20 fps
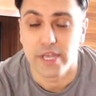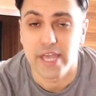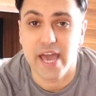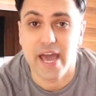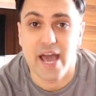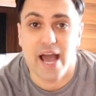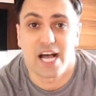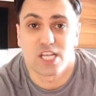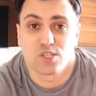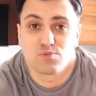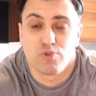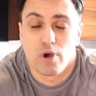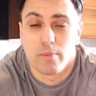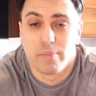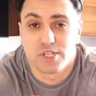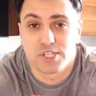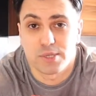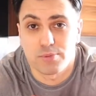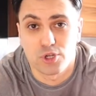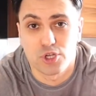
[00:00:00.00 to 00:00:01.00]
yeah, as
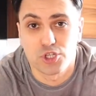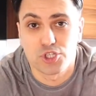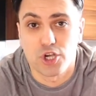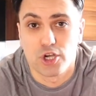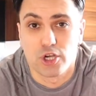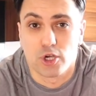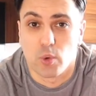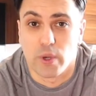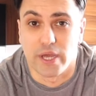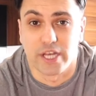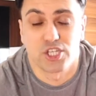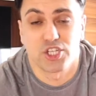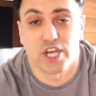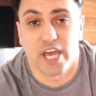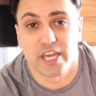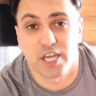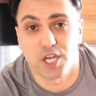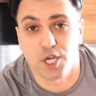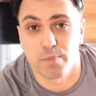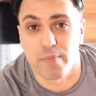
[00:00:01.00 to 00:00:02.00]
promised, I'm going to show you a quick
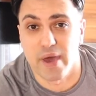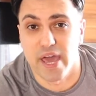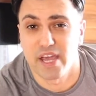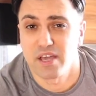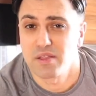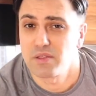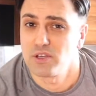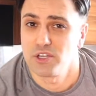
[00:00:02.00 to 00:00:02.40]
shake you can make.